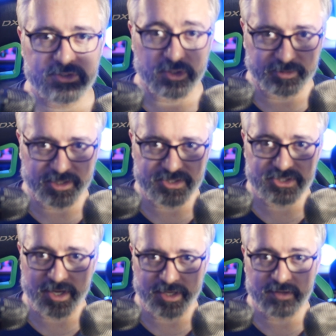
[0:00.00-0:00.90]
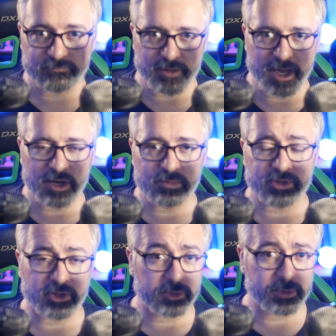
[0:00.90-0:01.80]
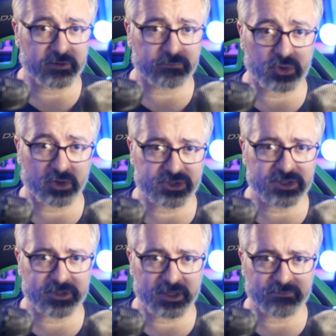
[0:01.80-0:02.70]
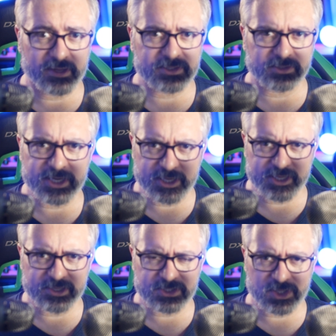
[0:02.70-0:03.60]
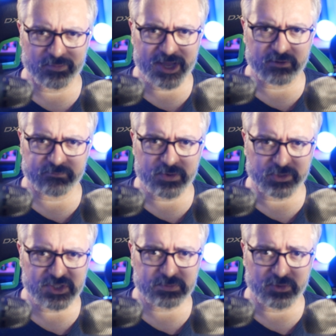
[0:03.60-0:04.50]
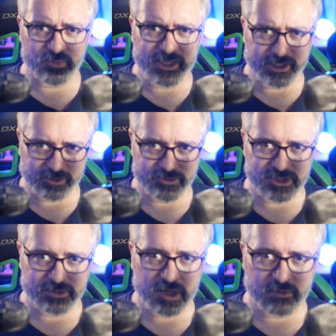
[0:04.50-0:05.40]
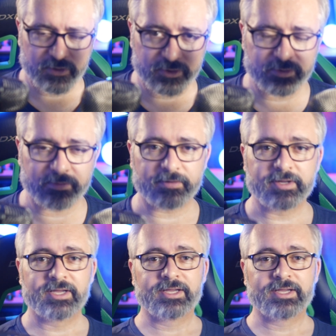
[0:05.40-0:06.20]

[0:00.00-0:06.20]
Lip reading: So I'm going to sign off now with a little bit of proximity effect, leaning in so I'm out of focus, but really close to the microphone.